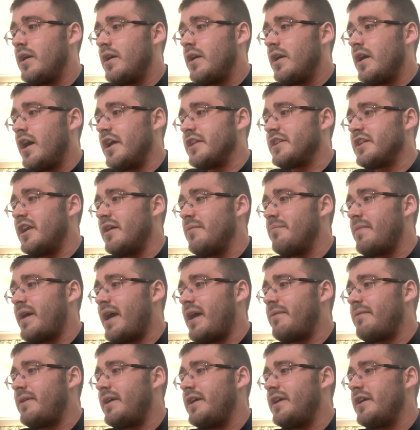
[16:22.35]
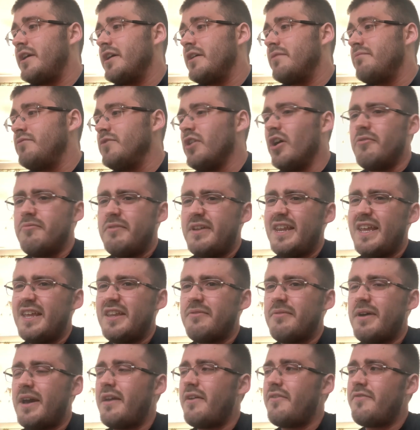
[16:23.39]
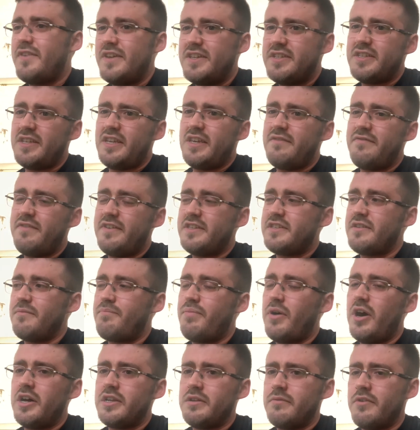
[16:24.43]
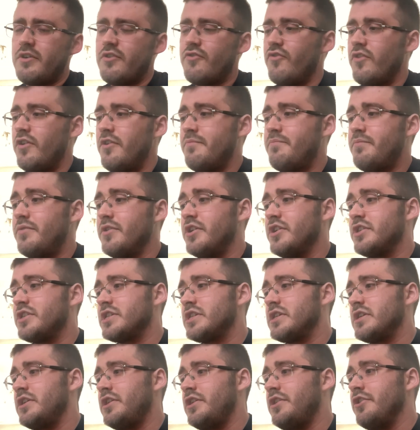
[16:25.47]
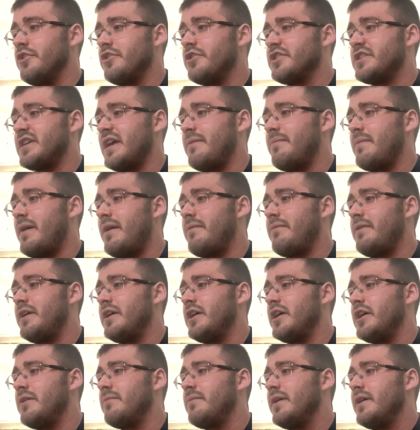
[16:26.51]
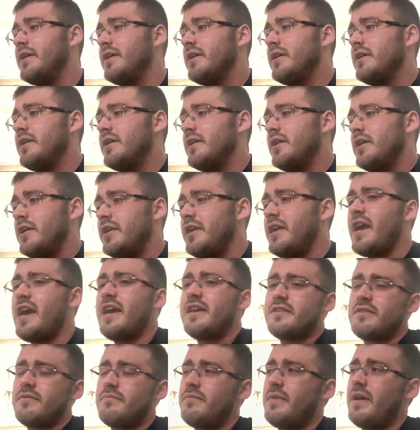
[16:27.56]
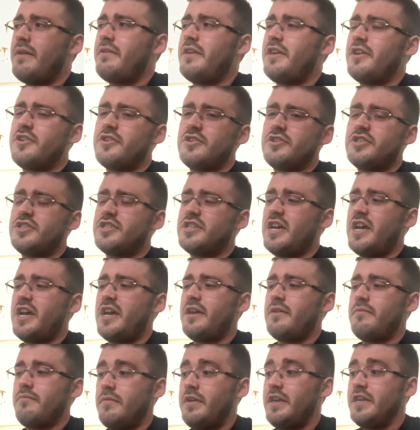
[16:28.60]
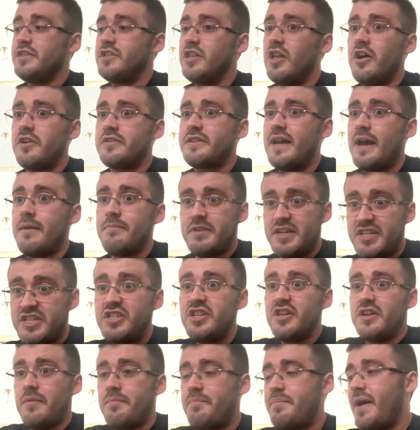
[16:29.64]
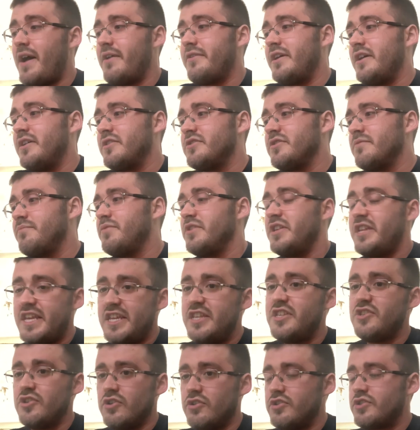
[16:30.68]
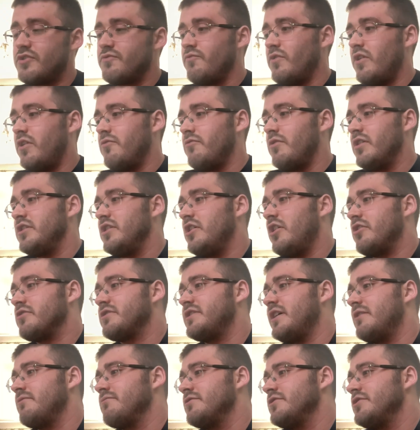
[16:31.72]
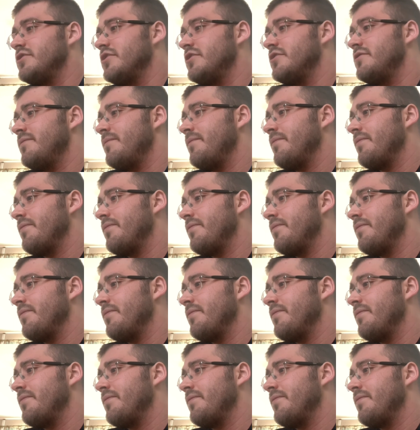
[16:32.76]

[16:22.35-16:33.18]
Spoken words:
I don't know, maybe not really in a way if he's a part of a group, but you could say maybe he's Lockdown, but he's not a bounty hunter, but he does what Lockdown would do.